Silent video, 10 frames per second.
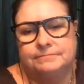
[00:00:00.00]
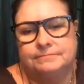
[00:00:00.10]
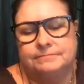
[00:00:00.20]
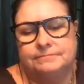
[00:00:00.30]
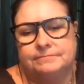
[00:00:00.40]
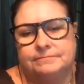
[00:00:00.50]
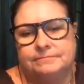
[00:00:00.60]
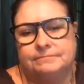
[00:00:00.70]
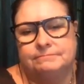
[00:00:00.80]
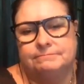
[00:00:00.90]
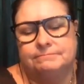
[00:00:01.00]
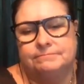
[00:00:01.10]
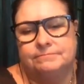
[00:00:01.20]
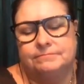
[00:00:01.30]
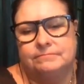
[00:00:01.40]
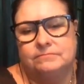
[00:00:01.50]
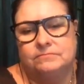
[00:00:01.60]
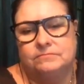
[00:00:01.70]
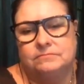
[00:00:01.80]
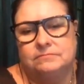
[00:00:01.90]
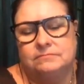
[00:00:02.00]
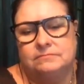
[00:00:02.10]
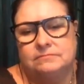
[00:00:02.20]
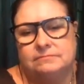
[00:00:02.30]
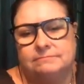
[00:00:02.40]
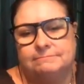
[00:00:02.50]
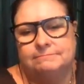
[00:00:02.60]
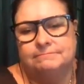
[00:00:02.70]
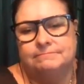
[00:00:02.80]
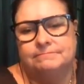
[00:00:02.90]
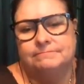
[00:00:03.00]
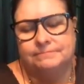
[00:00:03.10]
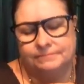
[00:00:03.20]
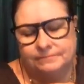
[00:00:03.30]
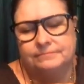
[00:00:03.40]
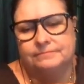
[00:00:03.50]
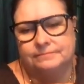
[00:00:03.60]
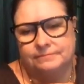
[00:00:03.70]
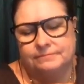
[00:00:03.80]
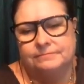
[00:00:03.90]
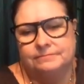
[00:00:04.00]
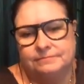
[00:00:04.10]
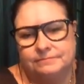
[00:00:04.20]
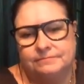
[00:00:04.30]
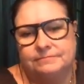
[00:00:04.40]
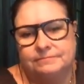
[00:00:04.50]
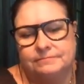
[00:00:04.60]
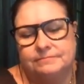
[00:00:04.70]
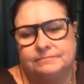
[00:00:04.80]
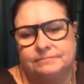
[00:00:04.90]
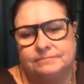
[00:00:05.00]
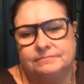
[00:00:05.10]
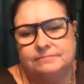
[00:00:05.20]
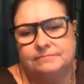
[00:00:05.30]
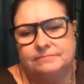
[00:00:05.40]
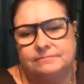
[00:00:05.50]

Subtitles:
(not speaking)